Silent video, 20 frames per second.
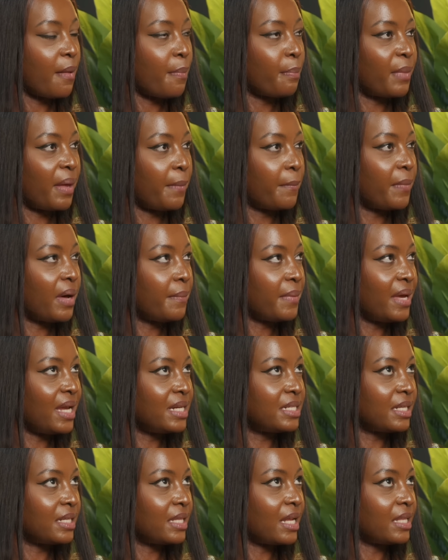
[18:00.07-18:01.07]
my mom
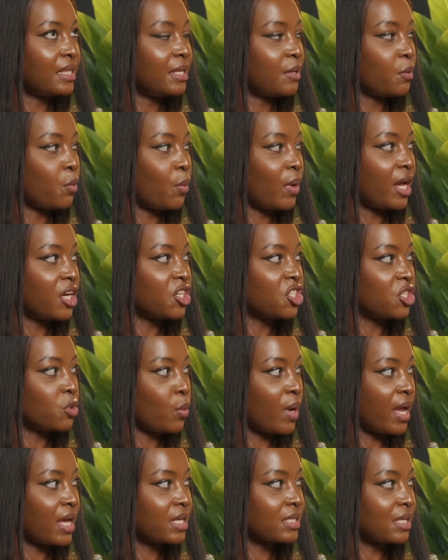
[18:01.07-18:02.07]
hated that thing where she
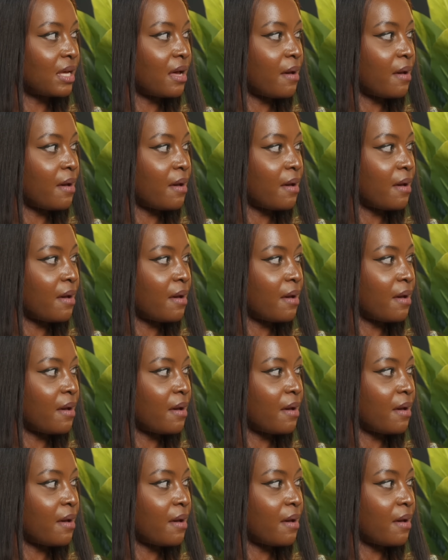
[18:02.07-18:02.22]
wakes